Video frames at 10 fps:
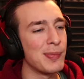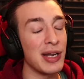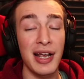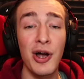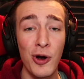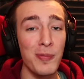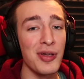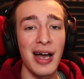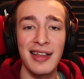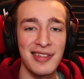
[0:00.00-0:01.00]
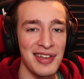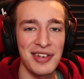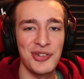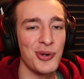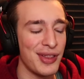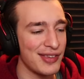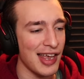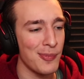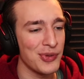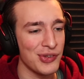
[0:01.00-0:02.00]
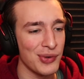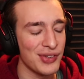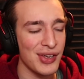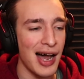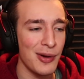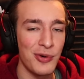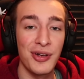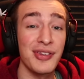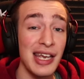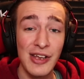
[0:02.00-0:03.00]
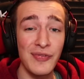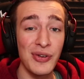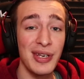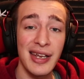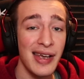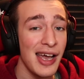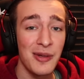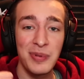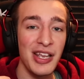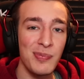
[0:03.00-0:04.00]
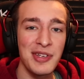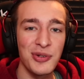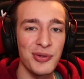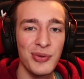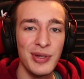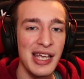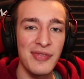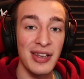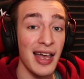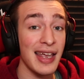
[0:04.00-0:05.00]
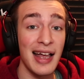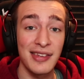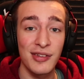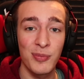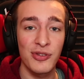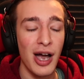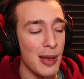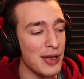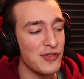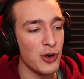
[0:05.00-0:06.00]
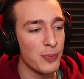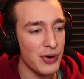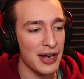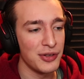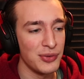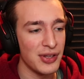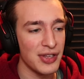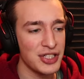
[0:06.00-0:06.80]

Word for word: but I hope you guys did enjoy this episode of SkyWars. If you did, please be sure to leave a like and subscribe if you're brand new to the